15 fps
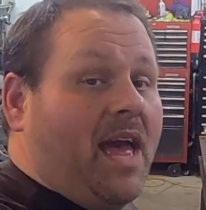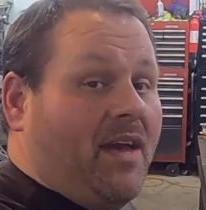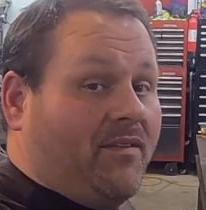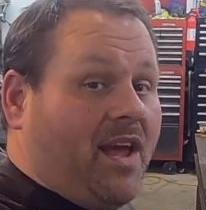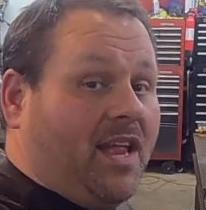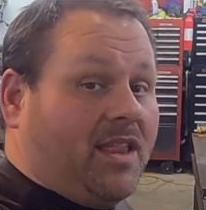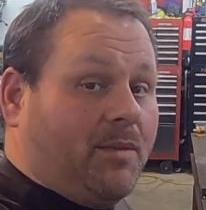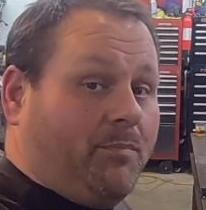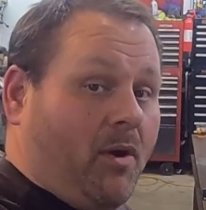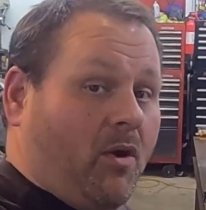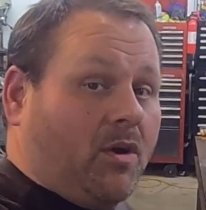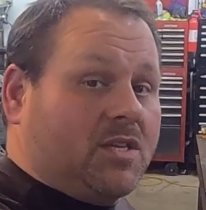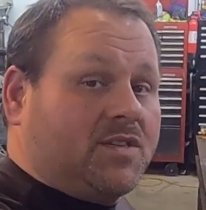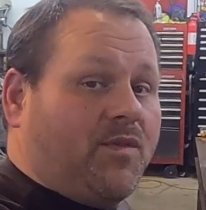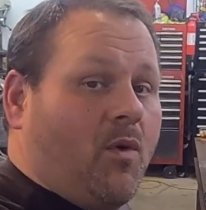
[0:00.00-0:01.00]
I've got the
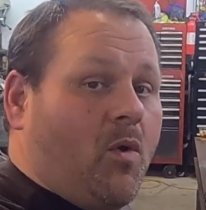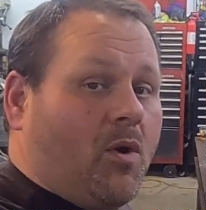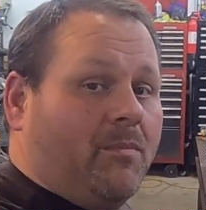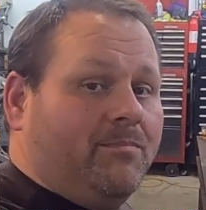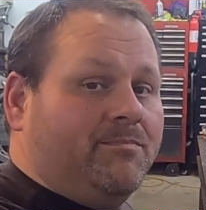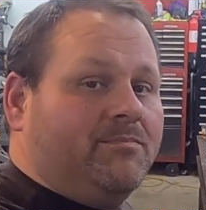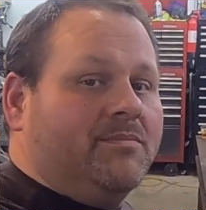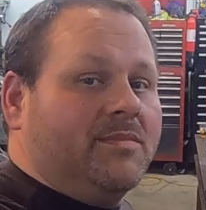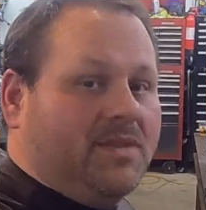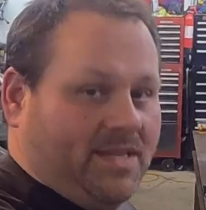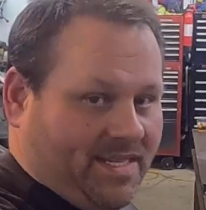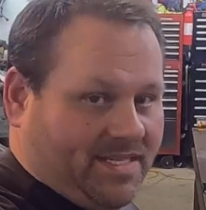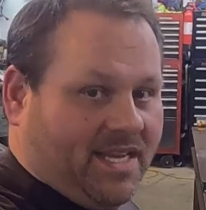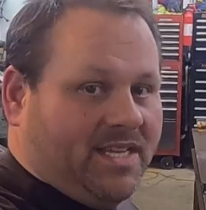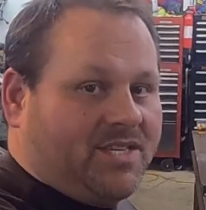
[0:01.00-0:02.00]
parts for them.
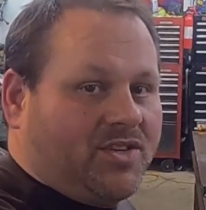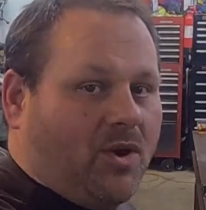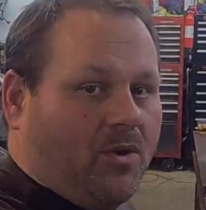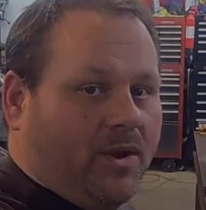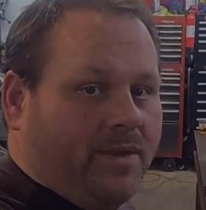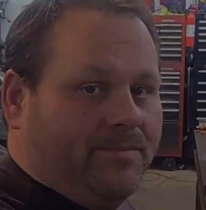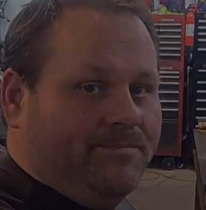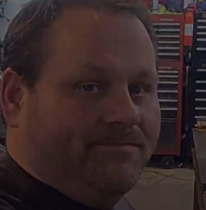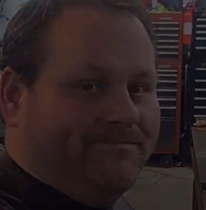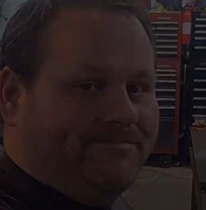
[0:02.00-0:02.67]
Let's get started.